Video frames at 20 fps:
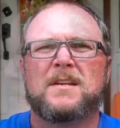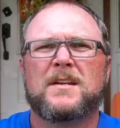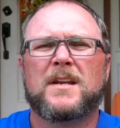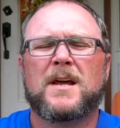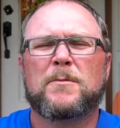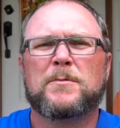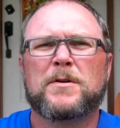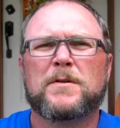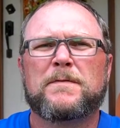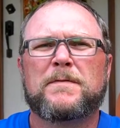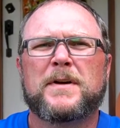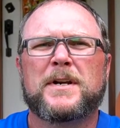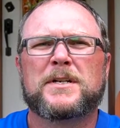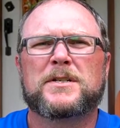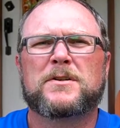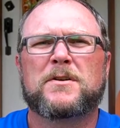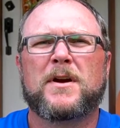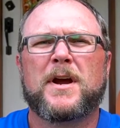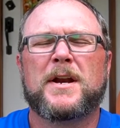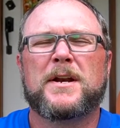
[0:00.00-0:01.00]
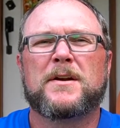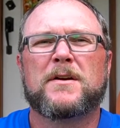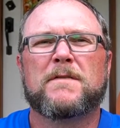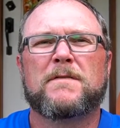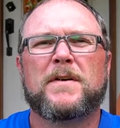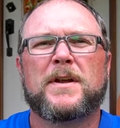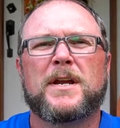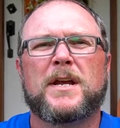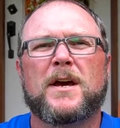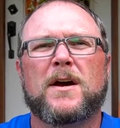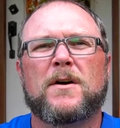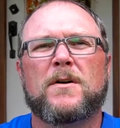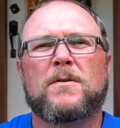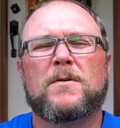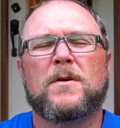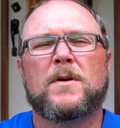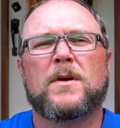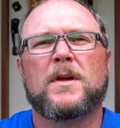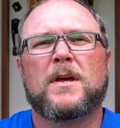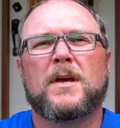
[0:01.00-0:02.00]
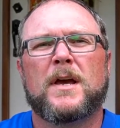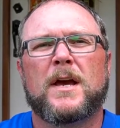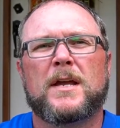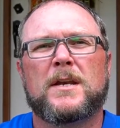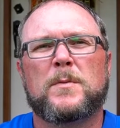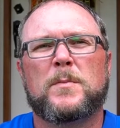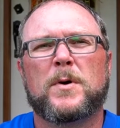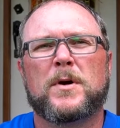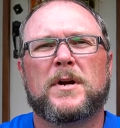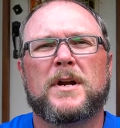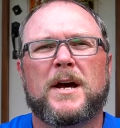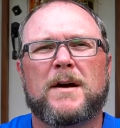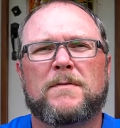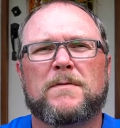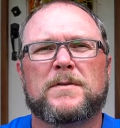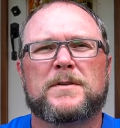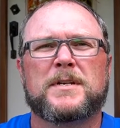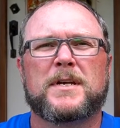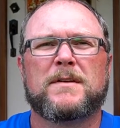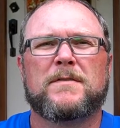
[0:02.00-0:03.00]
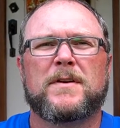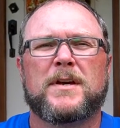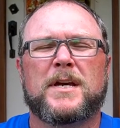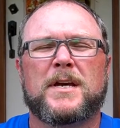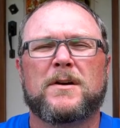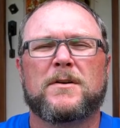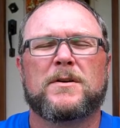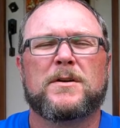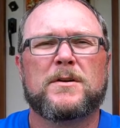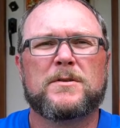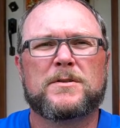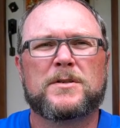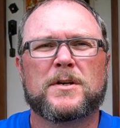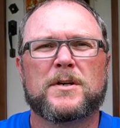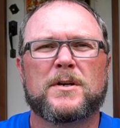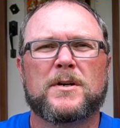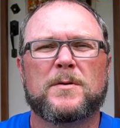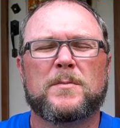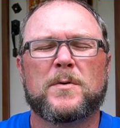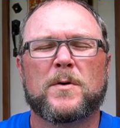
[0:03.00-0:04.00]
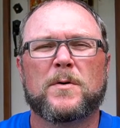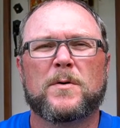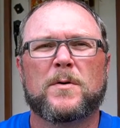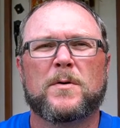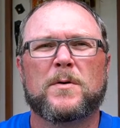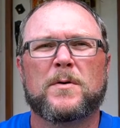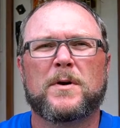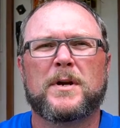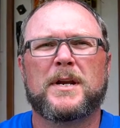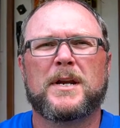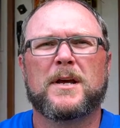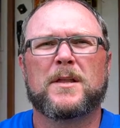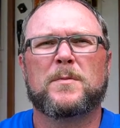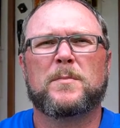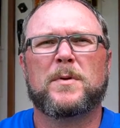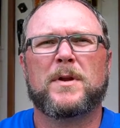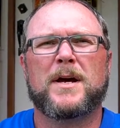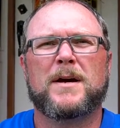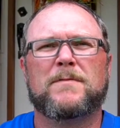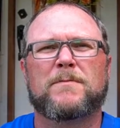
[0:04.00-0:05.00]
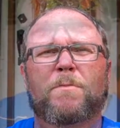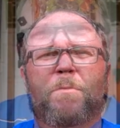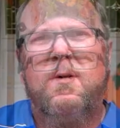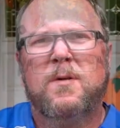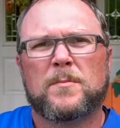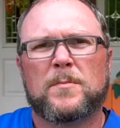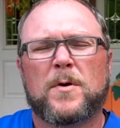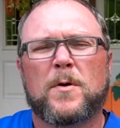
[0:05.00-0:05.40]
Now when you're finished creating your video, and you put it out for TV or YouTube or any other platform.